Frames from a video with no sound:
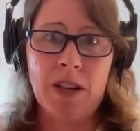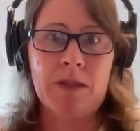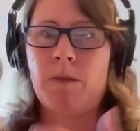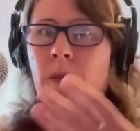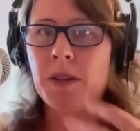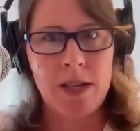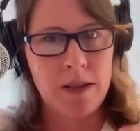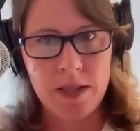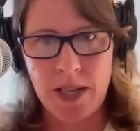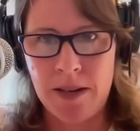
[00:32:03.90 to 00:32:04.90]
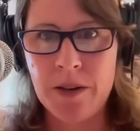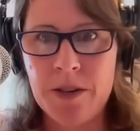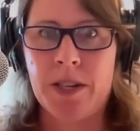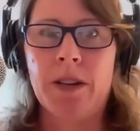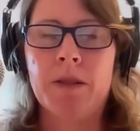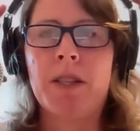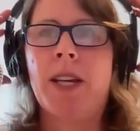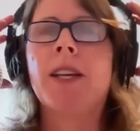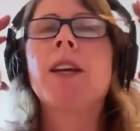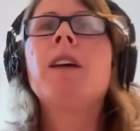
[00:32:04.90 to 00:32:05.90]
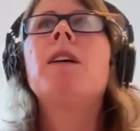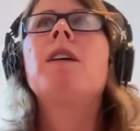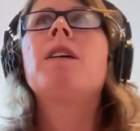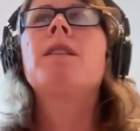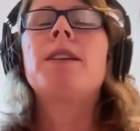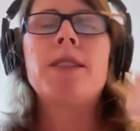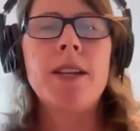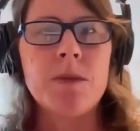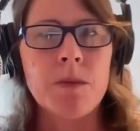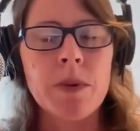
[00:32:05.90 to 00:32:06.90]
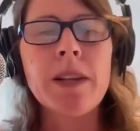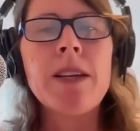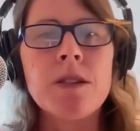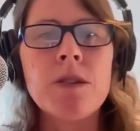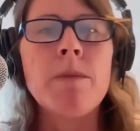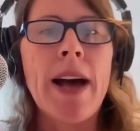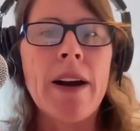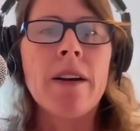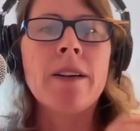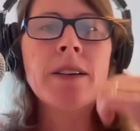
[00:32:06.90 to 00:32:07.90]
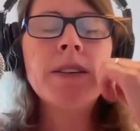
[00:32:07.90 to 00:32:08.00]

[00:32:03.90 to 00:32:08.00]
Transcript: Because we worked together 10 years ago. It's like these things really do matter.